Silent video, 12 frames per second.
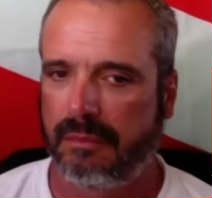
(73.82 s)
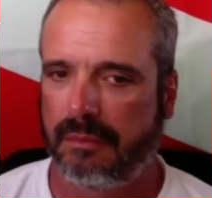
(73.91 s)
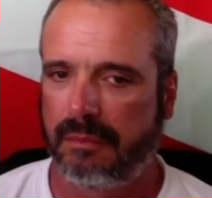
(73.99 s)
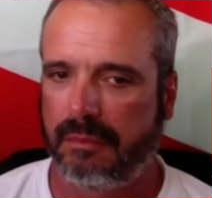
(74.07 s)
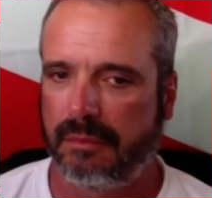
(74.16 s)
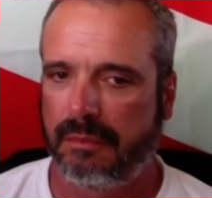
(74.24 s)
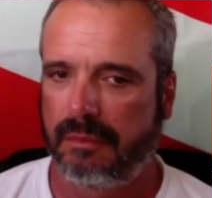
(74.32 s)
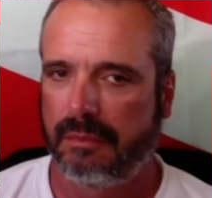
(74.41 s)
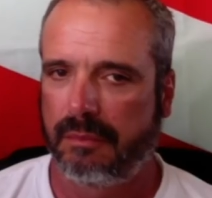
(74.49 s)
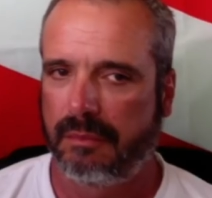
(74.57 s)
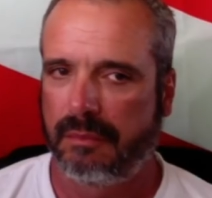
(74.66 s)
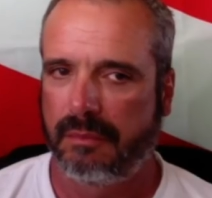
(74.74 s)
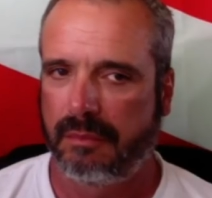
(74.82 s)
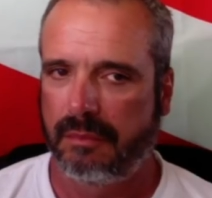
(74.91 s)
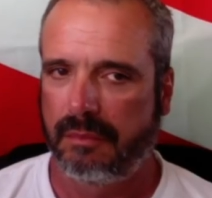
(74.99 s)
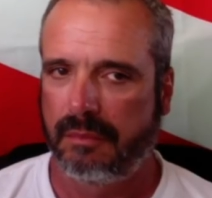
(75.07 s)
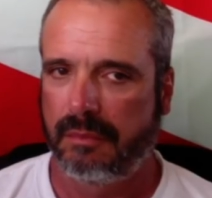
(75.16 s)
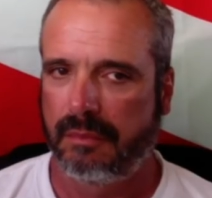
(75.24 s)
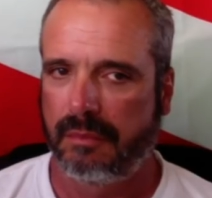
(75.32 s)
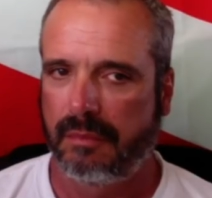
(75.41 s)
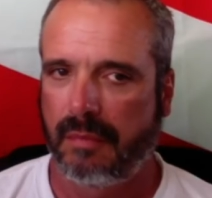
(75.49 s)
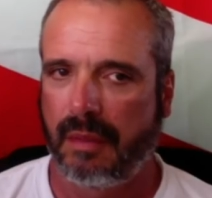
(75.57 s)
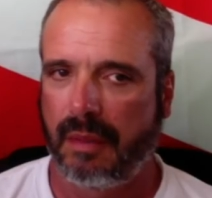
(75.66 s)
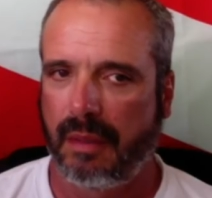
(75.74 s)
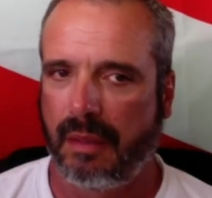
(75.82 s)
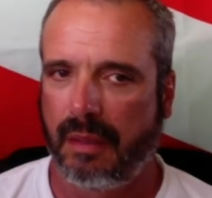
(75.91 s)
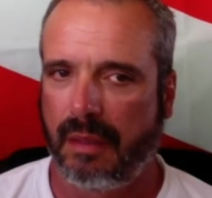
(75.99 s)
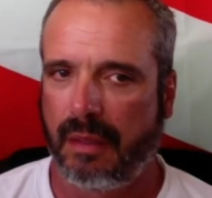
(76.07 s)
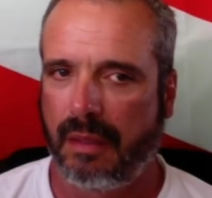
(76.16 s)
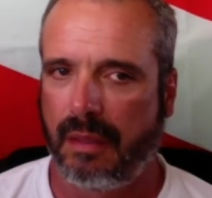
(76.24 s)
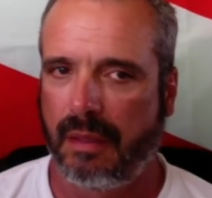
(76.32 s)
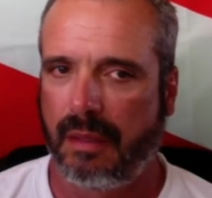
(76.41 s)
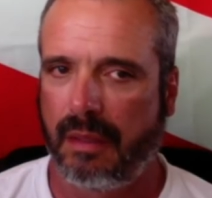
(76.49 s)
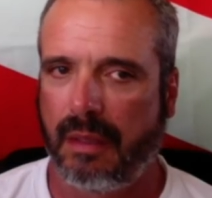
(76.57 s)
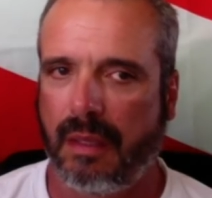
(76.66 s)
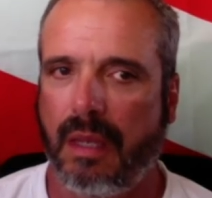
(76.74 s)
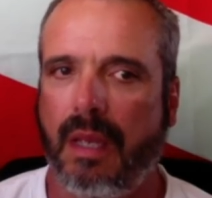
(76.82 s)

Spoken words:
No one is speaking in this clip.